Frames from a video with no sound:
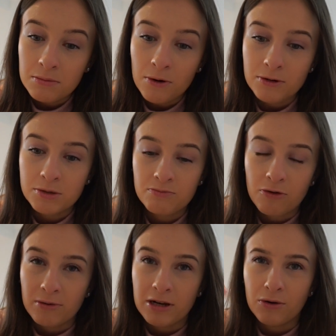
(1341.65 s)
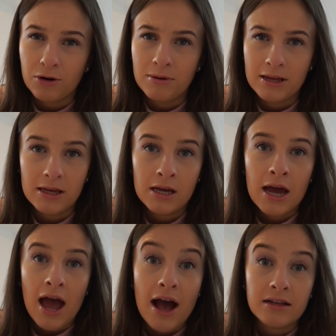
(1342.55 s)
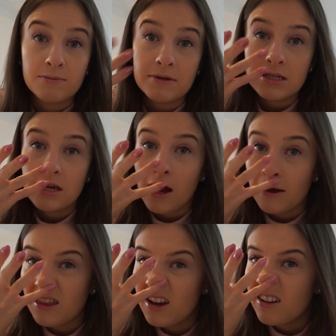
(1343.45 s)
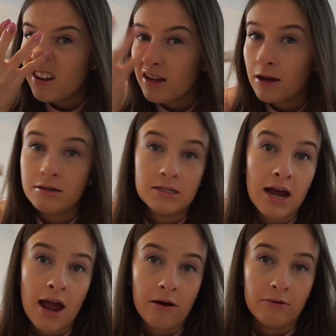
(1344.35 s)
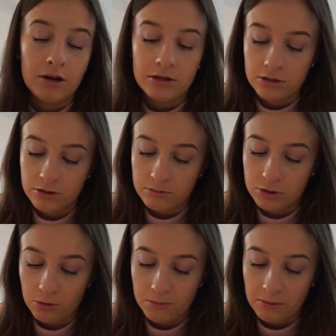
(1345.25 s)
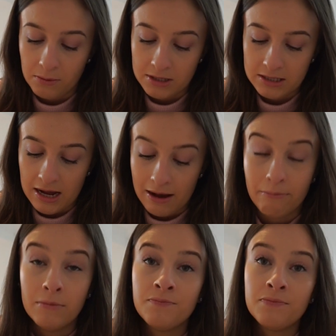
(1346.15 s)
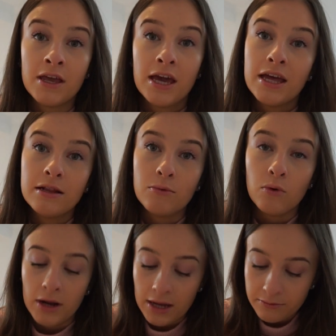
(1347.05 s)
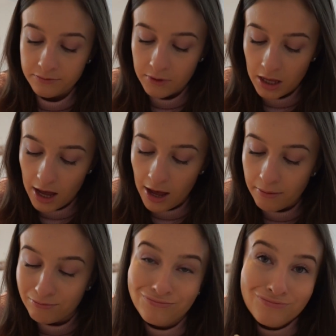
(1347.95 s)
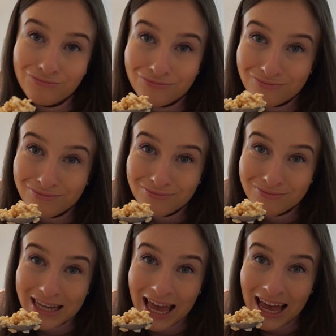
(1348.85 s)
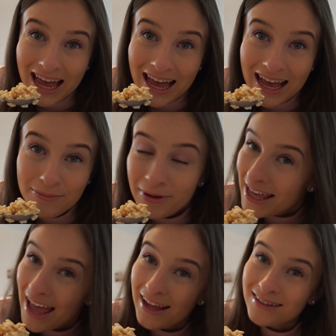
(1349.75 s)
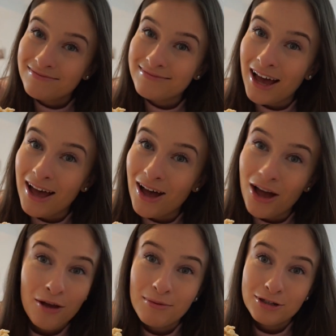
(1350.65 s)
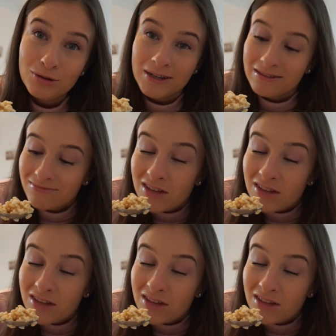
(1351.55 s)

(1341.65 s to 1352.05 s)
Tomorrow's probably not going to be as busy. I think I'm going to go to town and do some shopping with Sam in the morning. But yeah, I hope you enjoy.